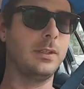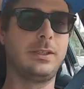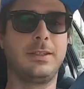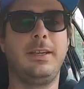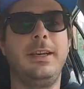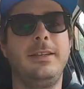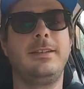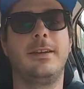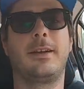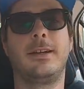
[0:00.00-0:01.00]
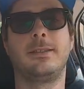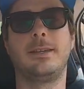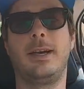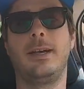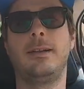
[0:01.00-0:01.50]
just easier. Because
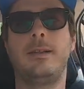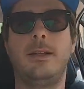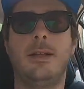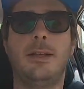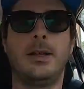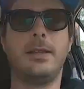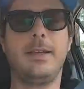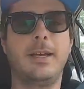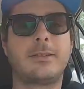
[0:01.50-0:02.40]
yes,